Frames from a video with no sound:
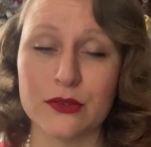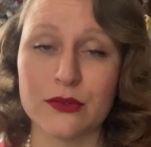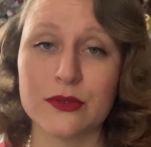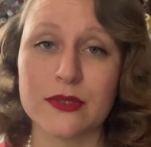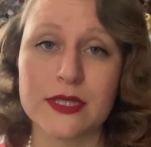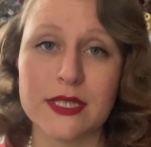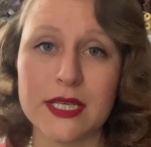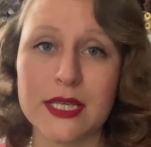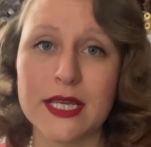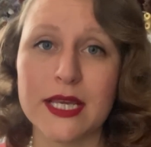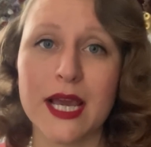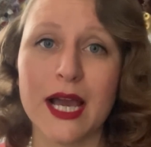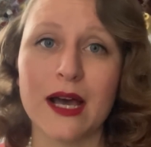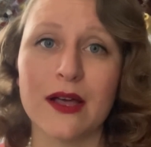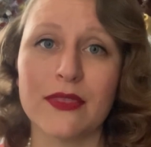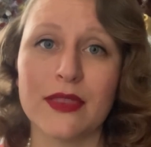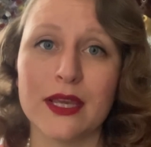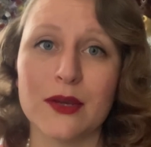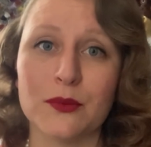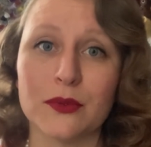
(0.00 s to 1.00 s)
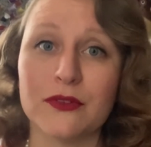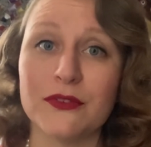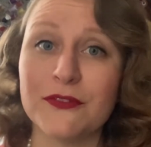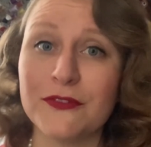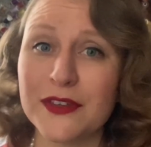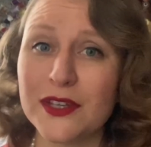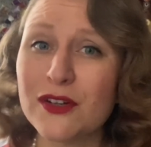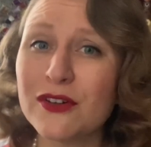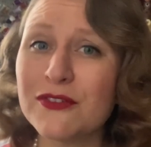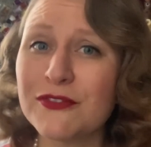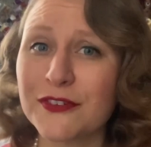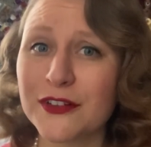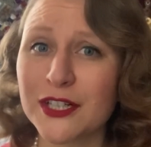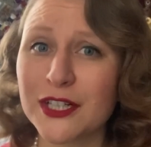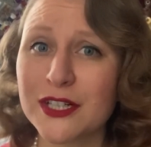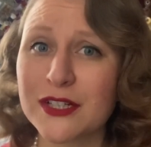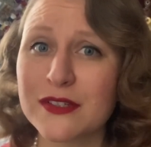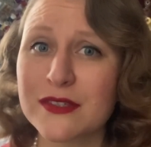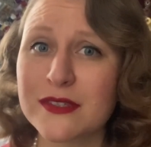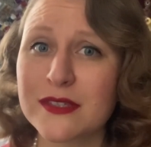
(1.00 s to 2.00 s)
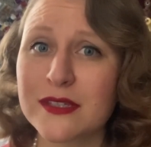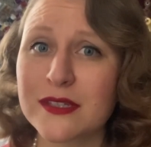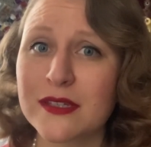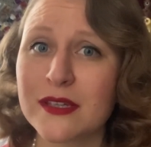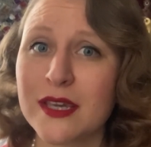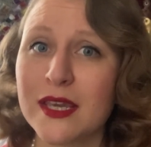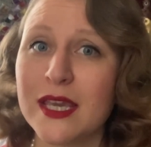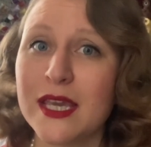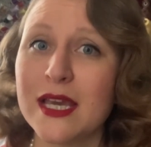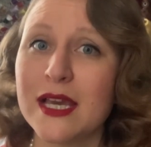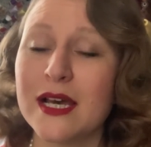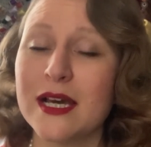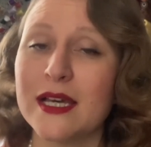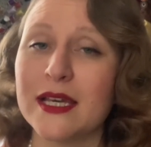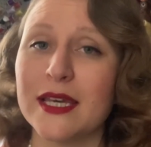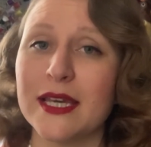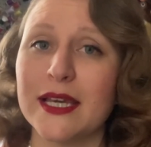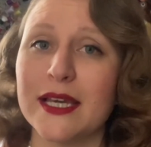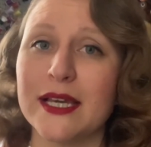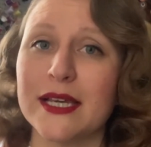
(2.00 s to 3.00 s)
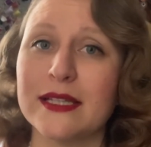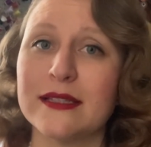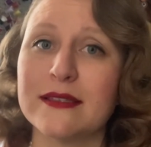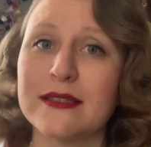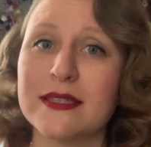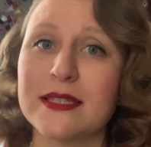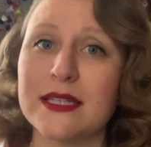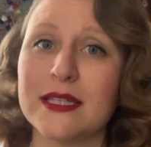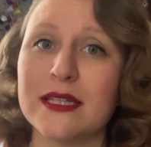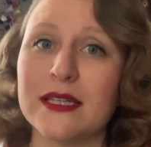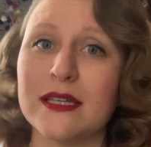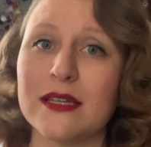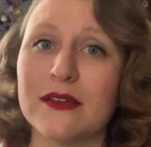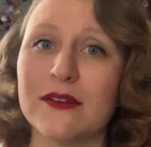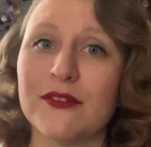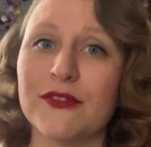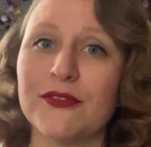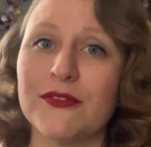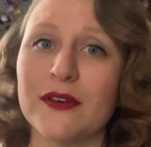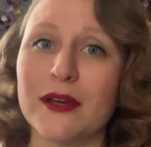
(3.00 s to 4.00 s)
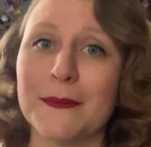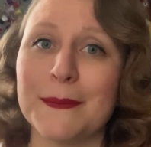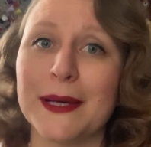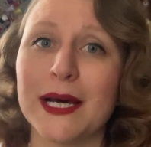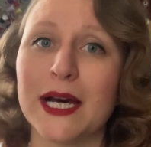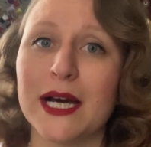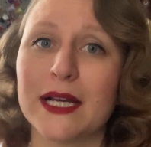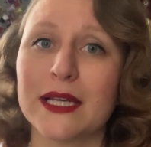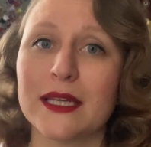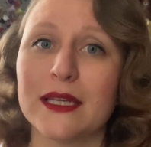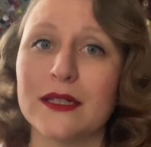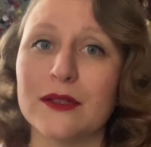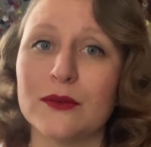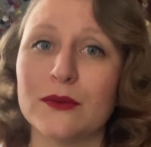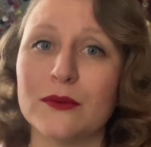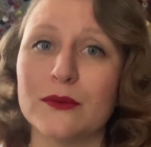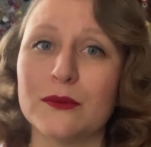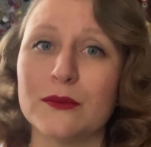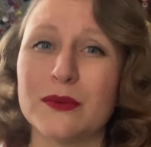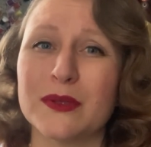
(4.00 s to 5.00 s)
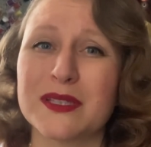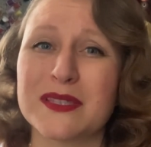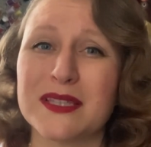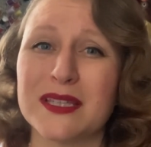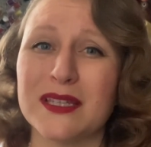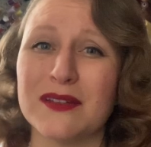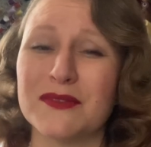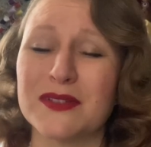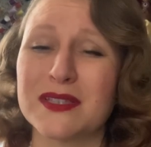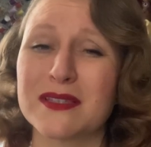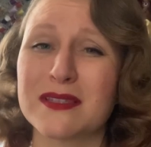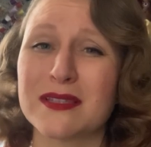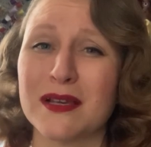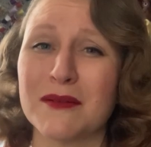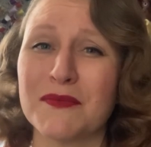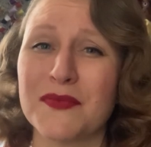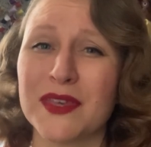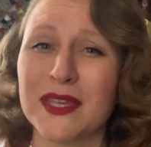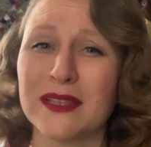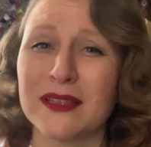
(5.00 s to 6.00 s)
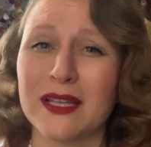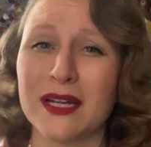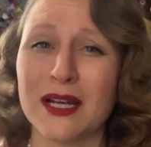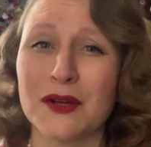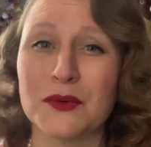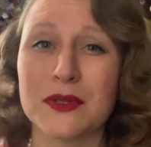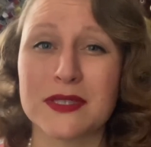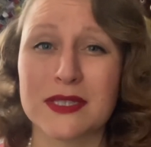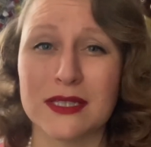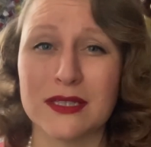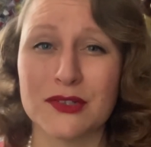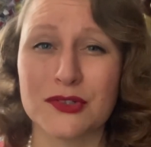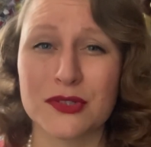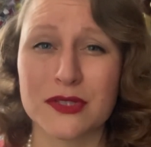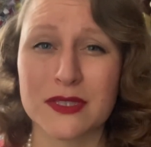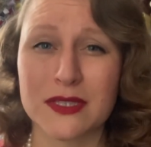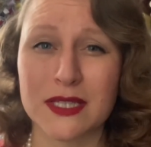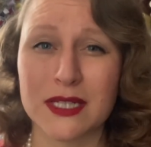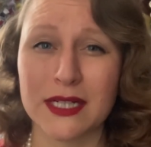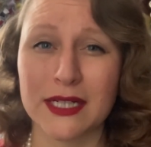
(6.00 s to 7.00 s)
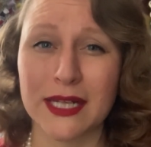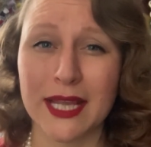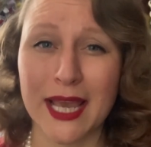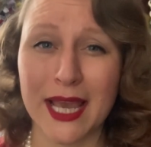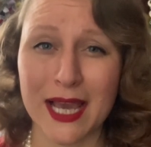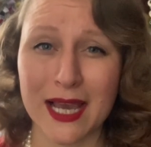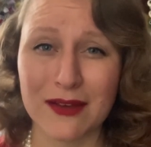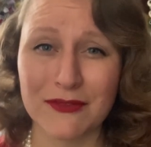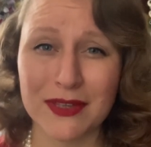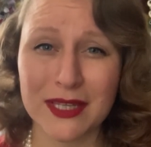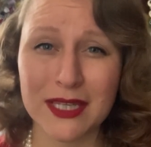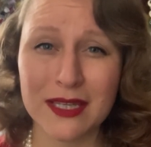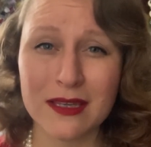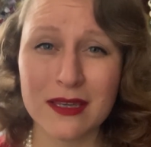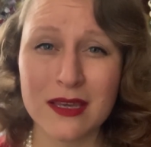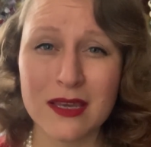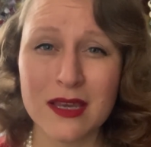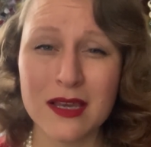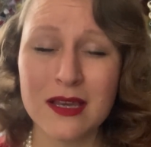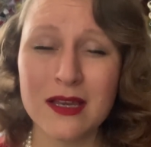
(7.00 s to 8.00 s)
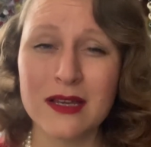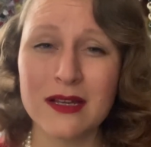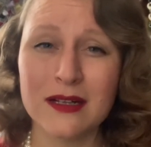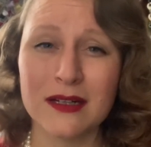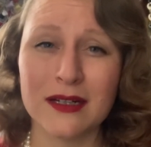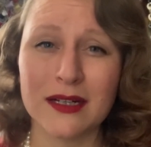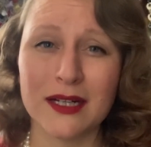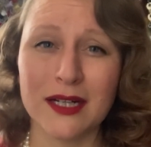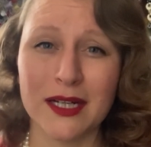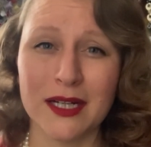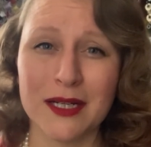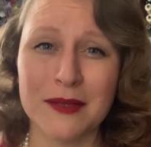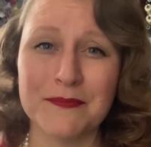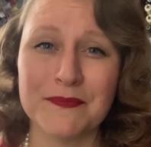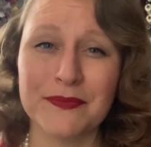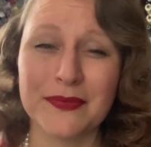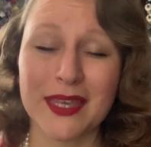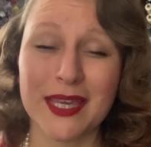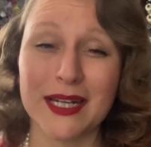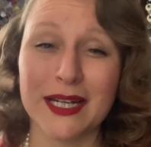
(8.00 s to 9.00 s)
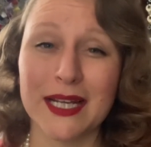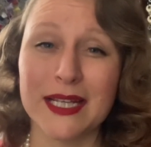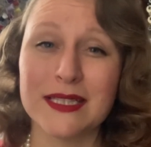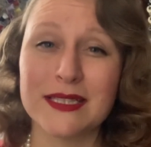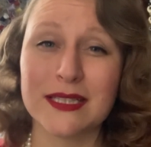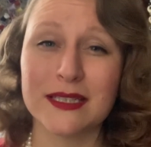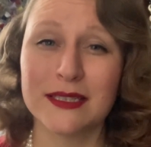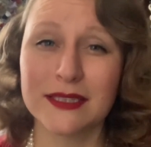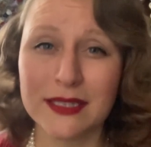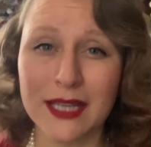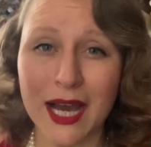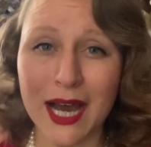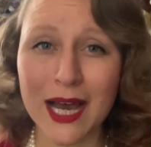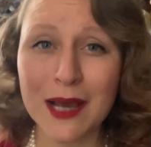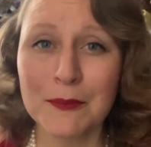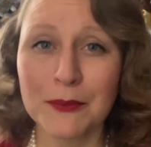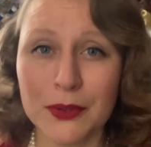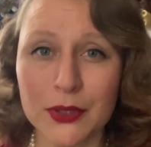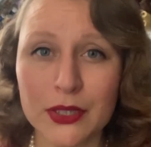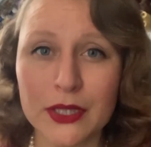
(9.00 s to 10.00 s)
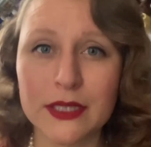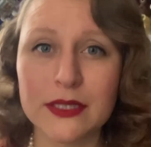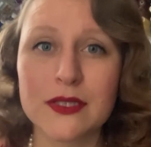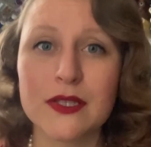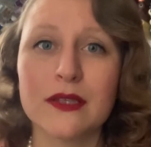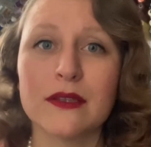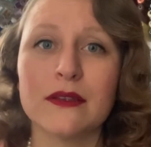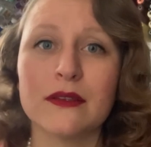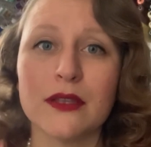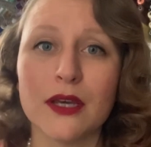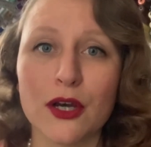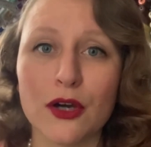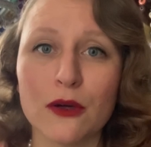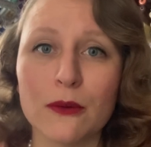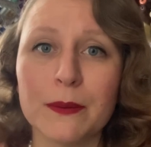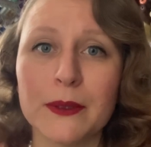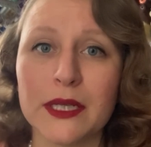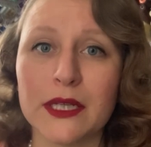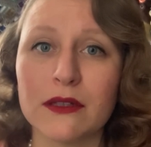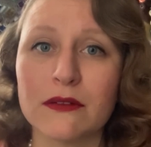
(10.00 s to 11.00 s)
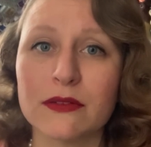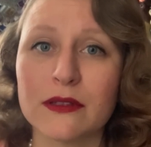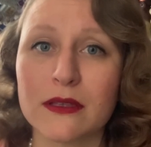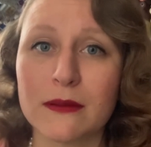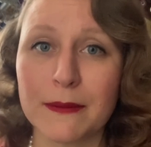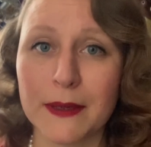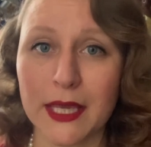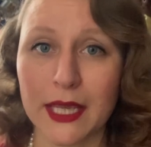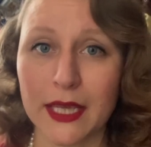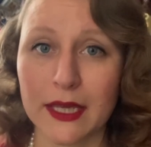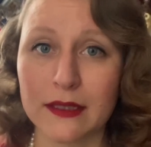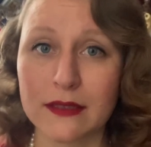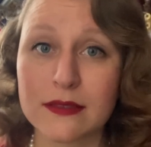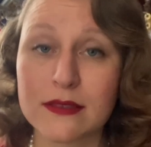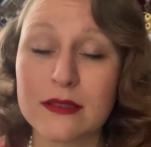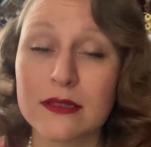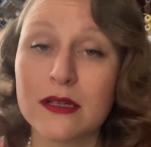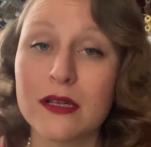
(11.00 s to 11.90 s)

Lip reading: see how they would feel first and see if a pocket was even something that I was interested in having. And I did not put the opening for the pants